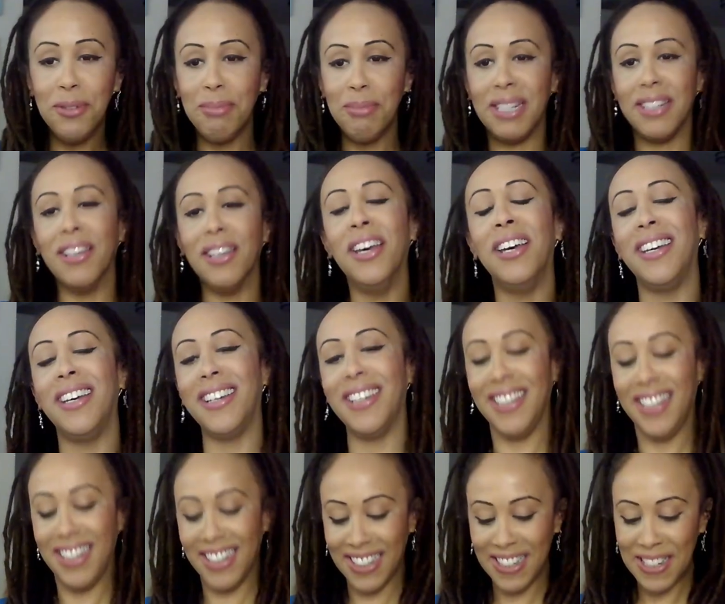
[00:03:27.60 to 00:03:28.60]
me,
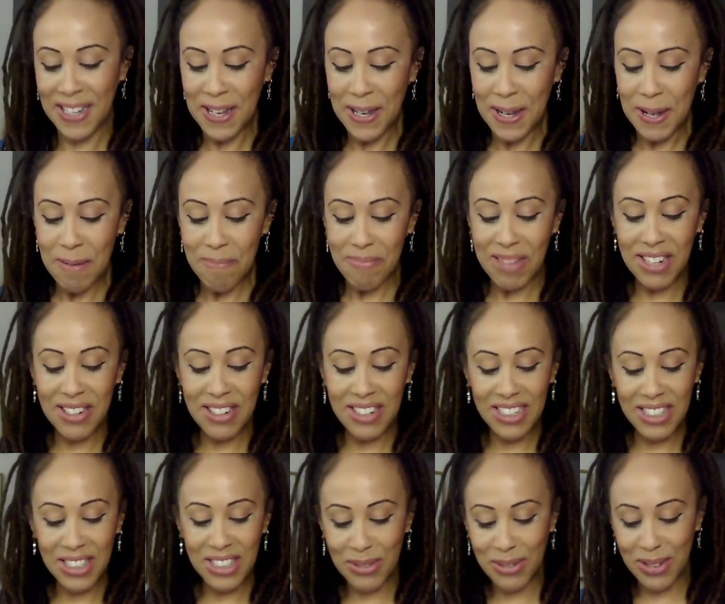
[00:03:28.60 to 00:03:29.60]
that you
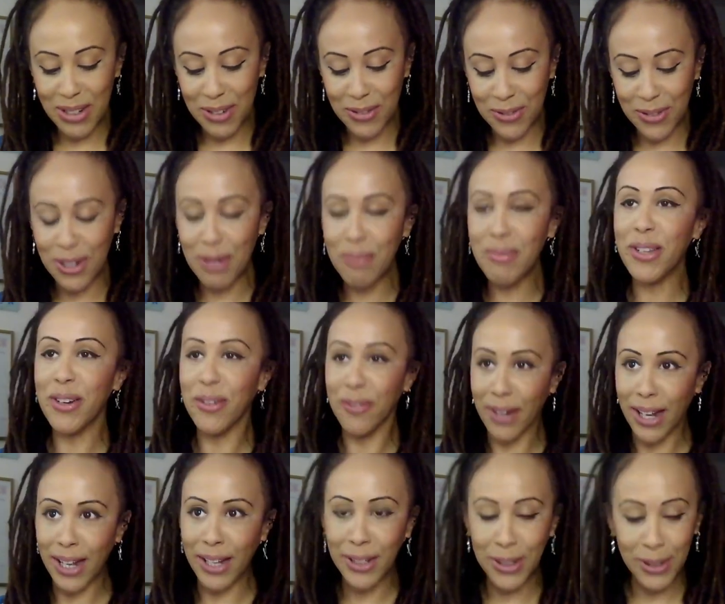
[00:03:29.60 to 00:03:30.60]
need to reaffirm their
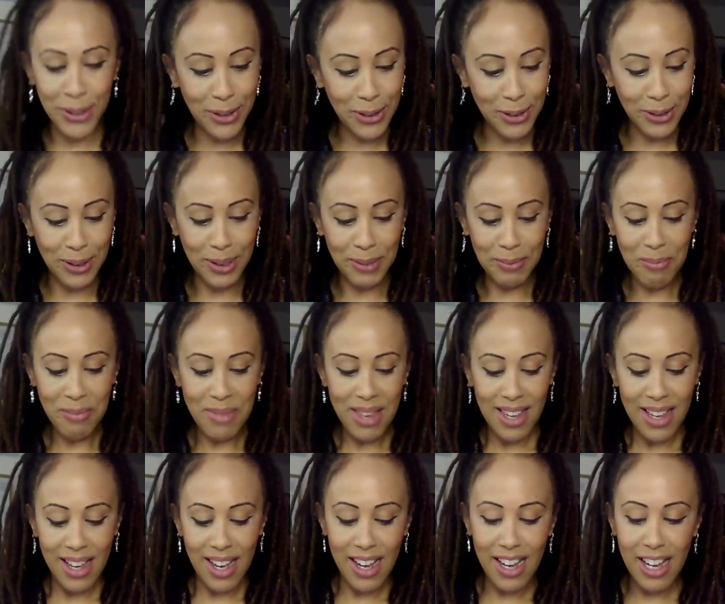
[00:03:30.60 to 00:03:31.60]
value.
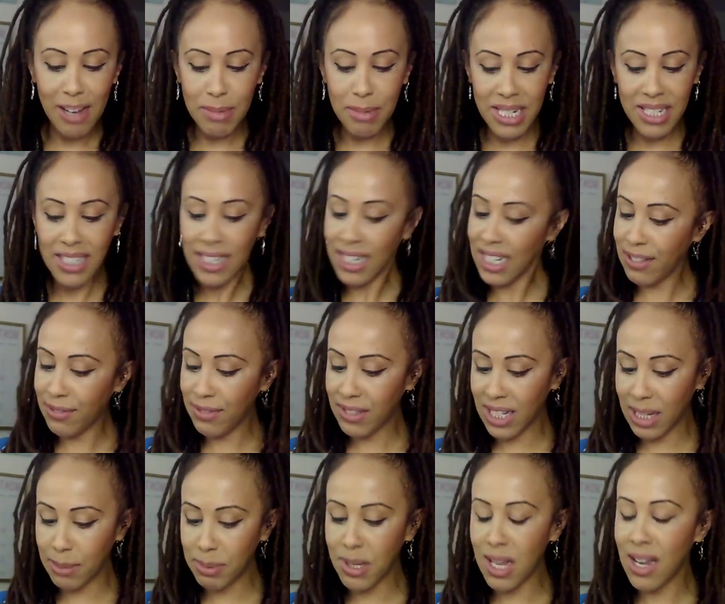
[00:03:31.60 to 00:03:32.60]
It did give
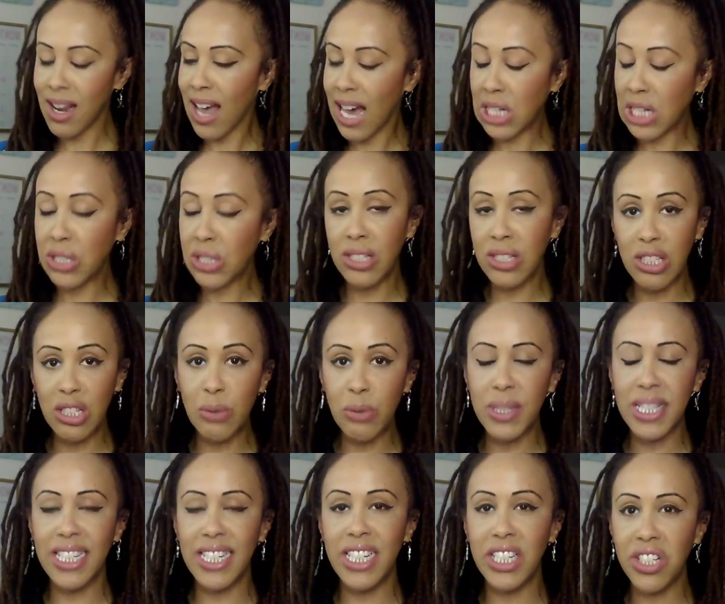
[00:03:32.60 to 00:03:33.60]
tips on how to deal
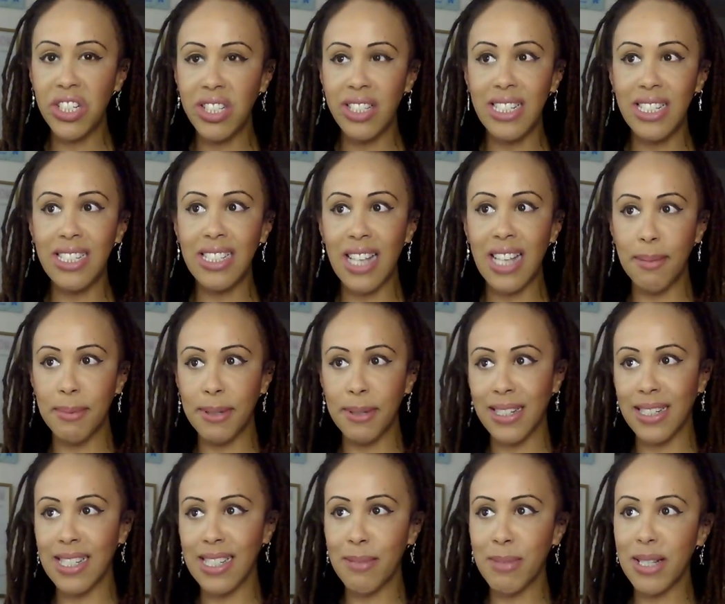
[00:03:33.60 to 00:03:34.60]
with each of these types of
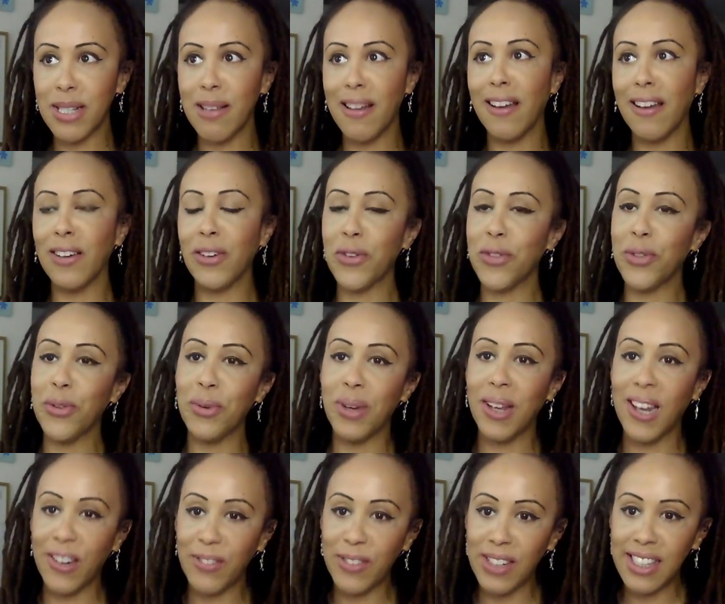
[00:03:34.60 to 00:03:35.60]
customers. I'm not going to go
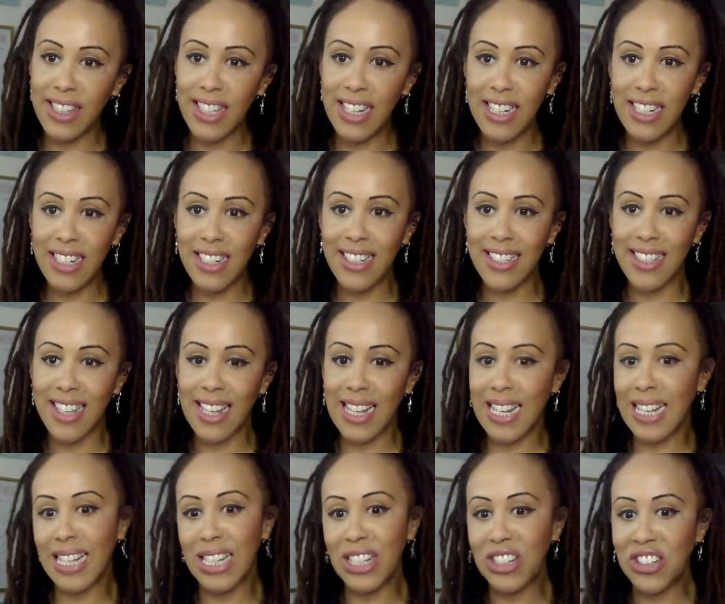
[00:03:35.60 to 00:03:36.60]
through everything because I
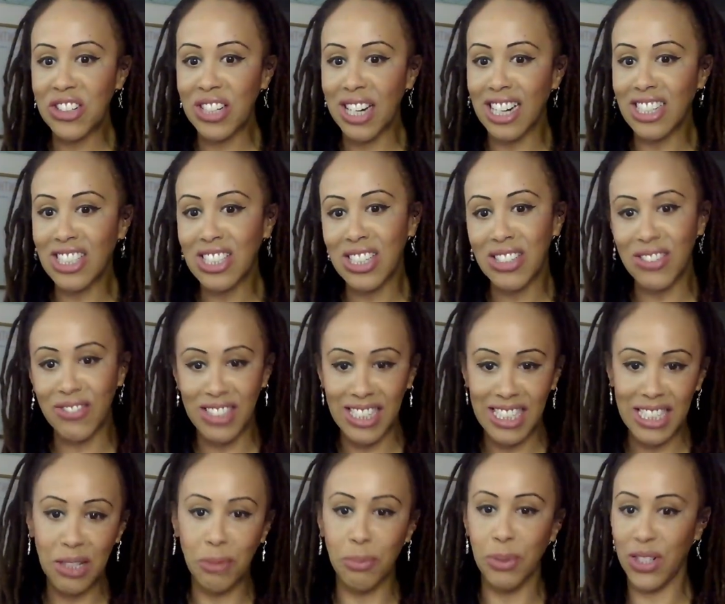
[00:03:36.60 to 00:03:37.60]
think that you should actually
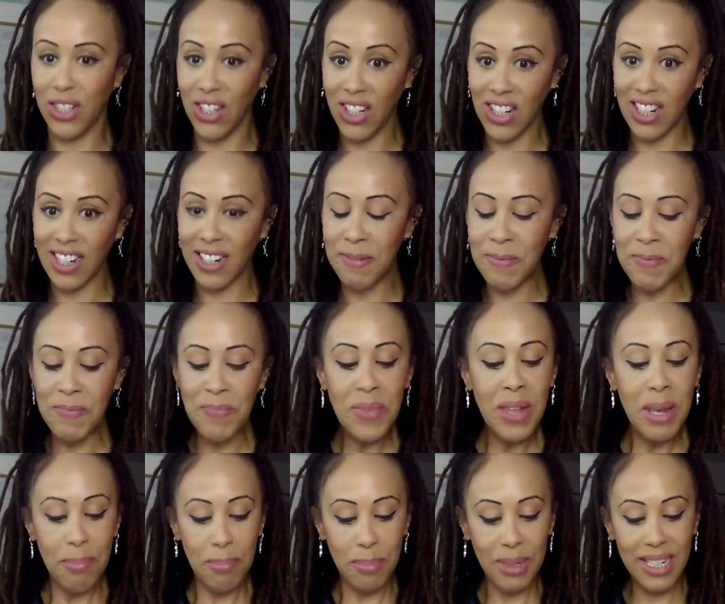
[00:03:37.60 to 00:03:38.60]
read the book.
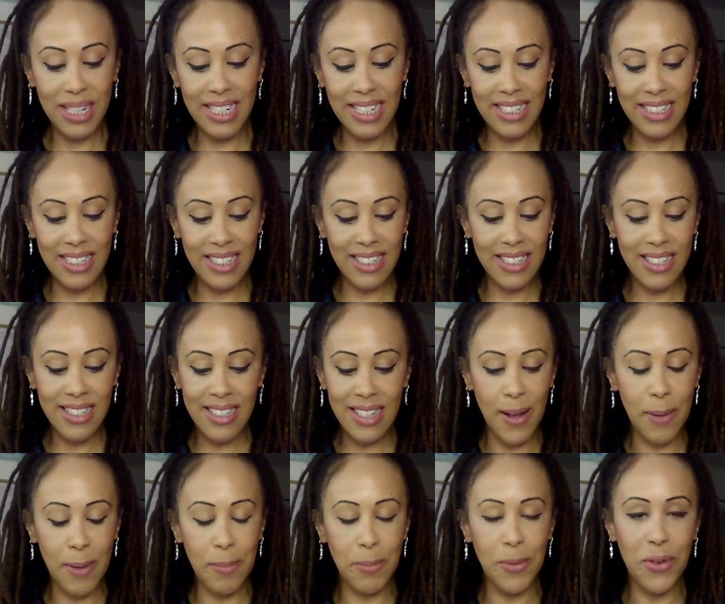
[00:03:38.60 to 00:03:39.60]
But it does
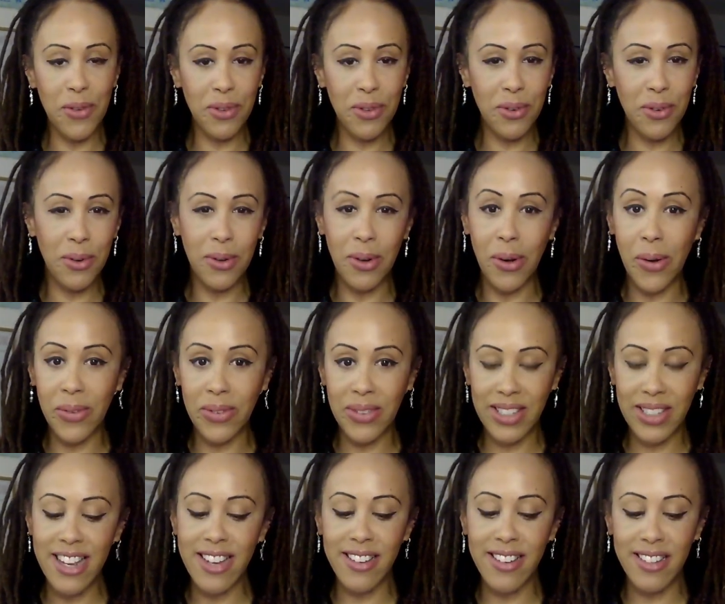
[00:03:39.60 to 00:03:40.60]
go through all
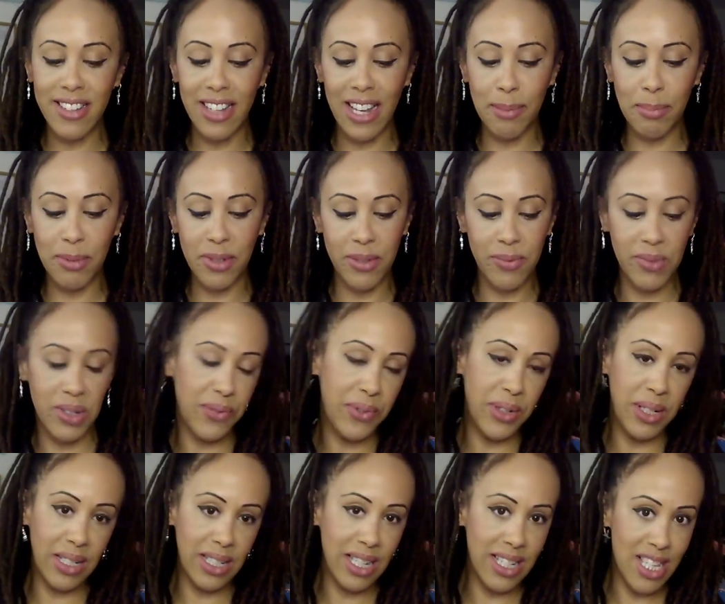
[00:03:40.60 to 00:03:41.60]
10 types of
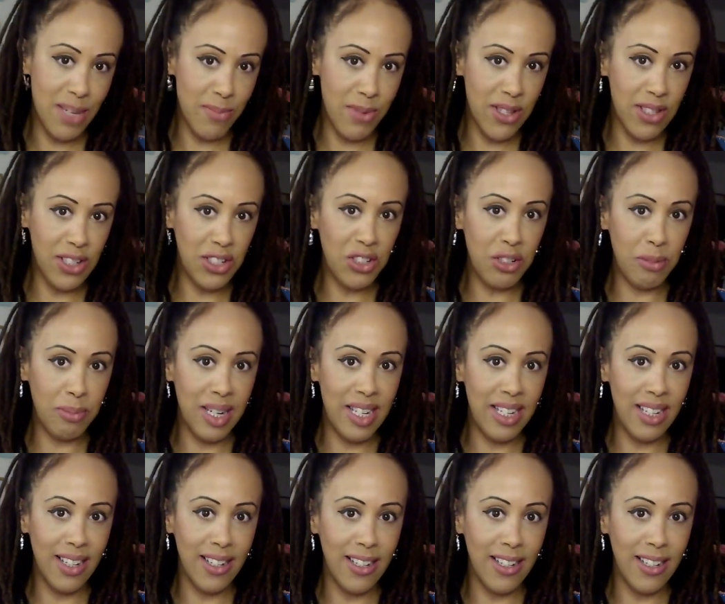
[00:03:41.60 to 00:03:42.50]
different customers that you might